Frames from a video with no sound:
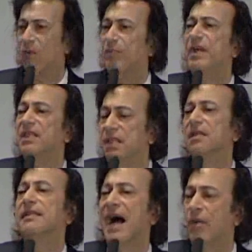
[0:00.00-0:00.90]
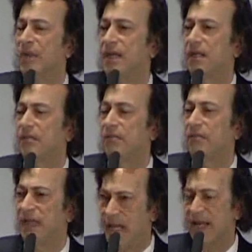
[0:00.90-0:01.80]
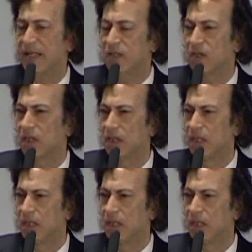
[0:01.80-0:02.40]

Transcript: business now begins.